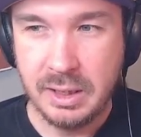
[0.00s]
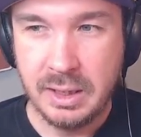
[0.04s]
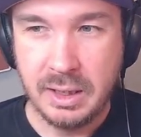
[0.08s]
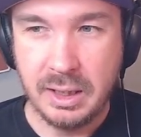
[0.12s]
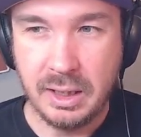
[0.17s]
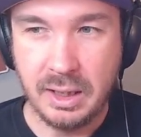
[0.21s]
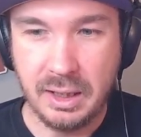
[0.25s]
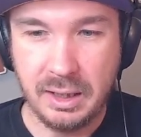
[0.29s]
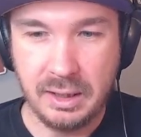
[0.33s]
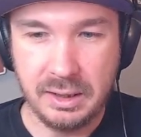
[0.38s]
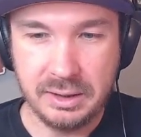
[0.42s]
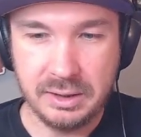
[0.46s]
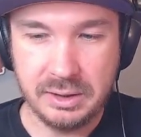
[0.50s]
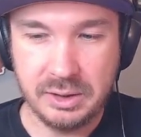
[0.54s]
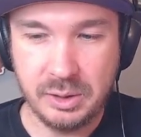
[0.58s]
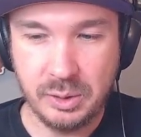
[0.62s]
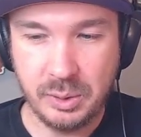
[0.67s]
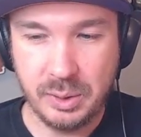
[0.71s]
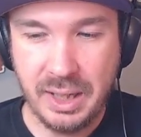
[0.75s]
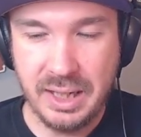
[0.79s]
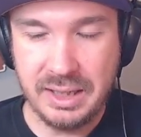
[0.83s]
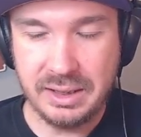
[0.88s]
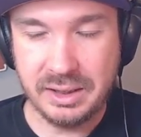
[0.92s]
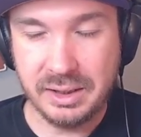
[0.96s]
So
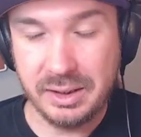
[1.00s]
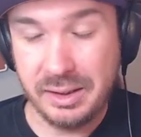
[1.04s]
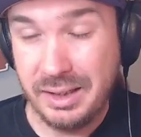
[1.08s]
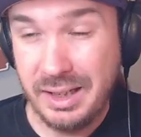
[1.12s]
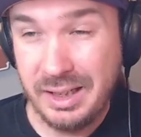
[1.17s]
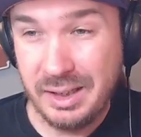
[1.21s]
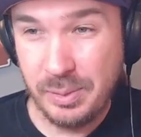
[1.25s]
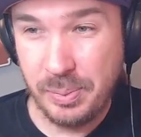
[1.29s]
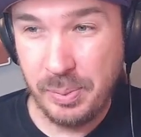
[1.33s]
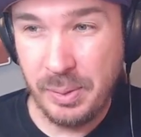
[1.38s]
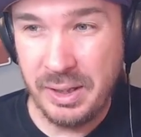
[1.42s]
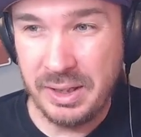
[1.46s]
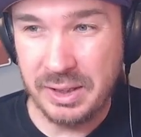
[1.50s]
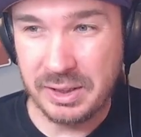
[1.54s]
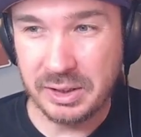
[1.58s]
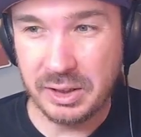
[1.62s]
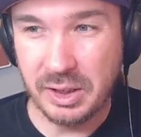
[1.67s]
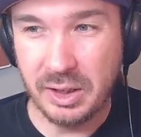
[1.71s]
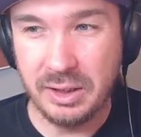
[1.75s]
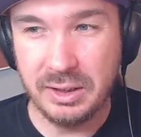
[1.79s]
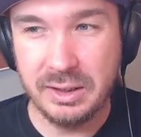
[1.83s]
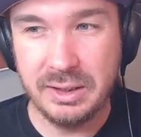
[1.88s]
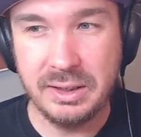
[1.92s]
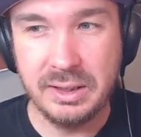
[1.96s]
that's pretty
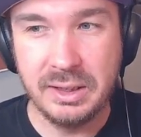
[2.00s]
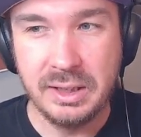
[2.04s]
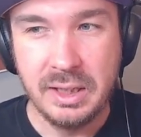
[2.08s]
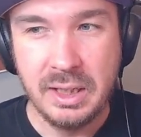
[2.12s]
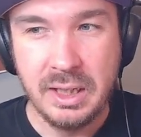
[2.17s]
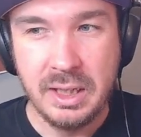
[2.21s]
solid.